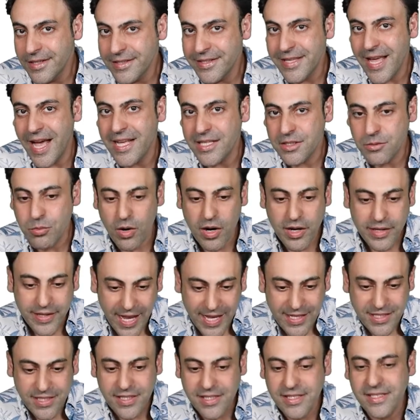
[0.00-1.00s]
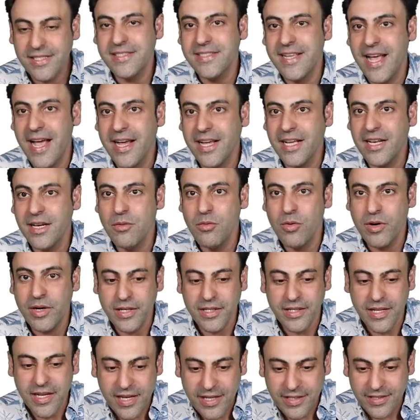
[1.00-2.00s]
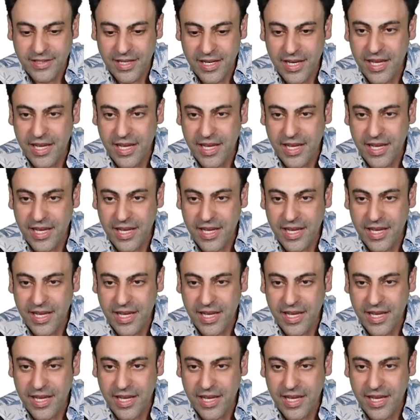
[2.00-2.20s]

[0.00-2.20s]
That is exactly what it is